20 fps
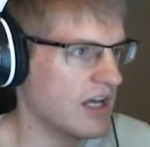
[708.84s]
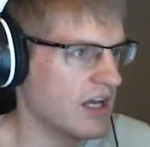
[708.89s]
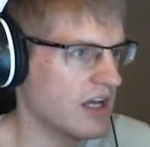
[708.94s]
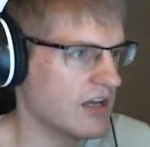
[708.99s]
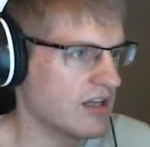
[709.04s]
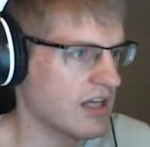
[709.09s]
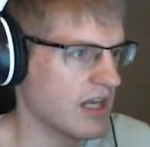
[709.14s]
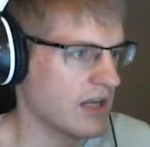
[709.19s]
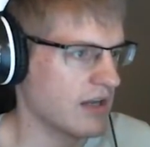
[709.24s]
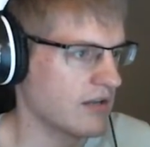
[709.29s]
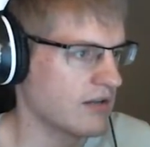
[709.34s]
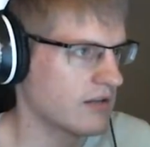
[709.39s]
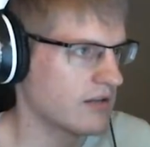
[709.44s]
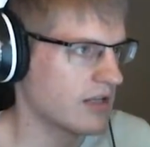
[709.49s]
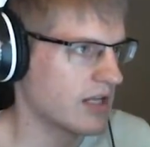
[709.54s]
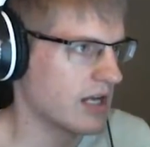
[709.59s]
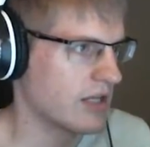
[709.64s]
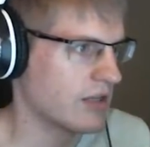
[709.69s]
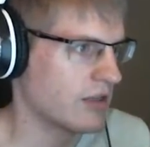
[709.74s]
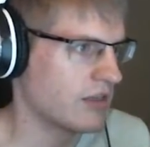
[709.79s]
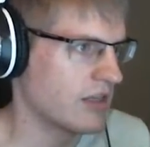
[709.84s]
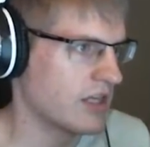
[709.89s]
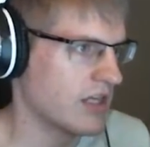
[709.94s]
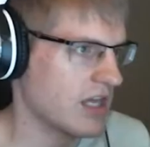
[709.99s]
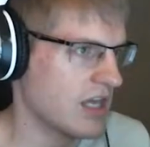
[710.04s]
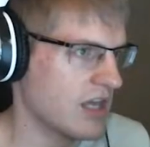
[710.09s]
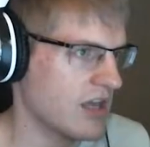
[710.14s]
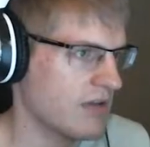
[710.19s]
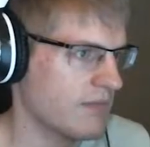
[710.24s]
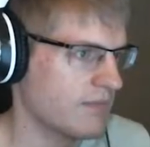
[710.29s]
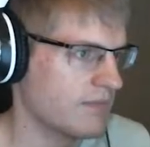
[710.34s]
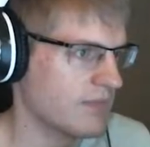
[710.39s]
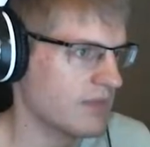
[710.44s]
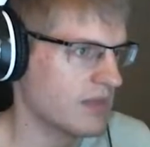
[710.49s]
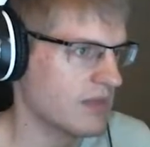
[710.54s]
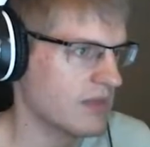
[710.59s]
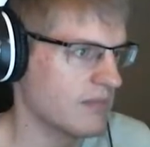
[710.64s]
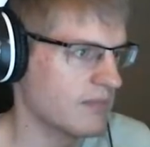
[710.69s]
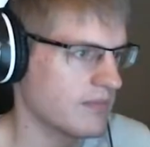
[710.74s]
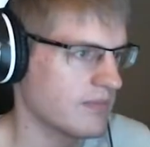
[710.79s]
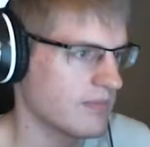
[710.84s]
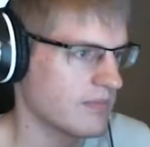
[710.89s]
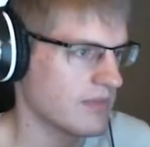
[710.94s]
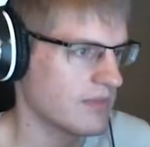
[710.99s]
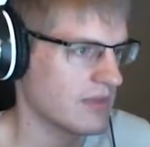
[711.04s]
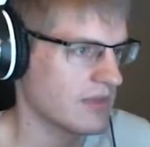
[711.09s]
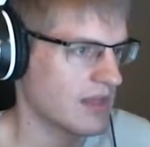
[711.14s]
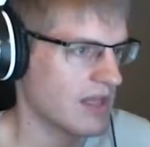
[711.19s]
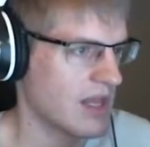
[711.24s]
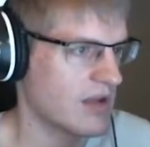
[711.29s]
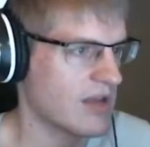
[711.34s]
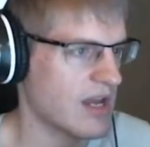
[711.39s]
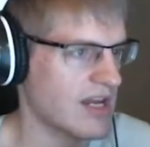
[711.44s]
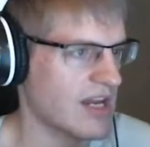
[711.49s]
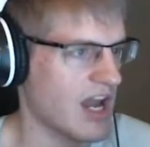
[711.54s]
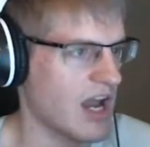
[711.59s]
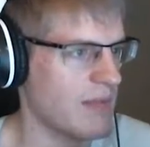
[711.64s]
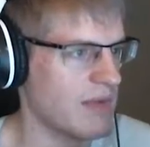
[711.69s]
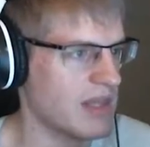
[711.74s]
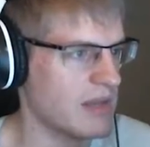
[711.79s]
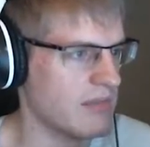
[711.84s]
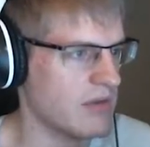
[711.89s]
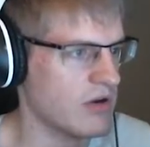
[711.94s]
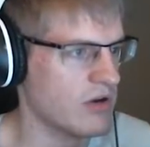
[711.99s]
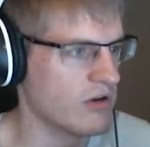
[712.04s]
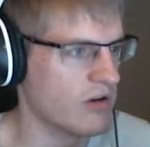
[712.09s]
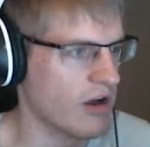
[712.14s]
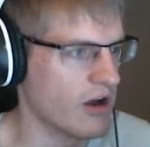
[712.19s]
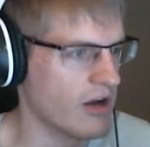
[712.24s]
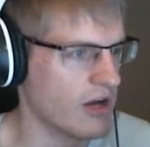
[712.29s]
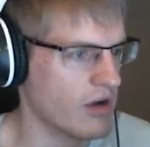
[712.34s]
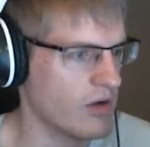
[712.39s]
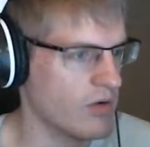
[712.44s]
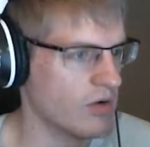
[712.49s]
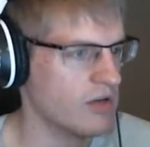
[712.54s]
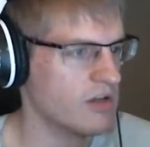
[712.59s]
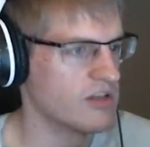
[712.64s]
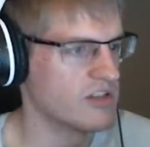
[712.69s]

Okay, got the thingy. Okay, now I'm in the Moon Grotto.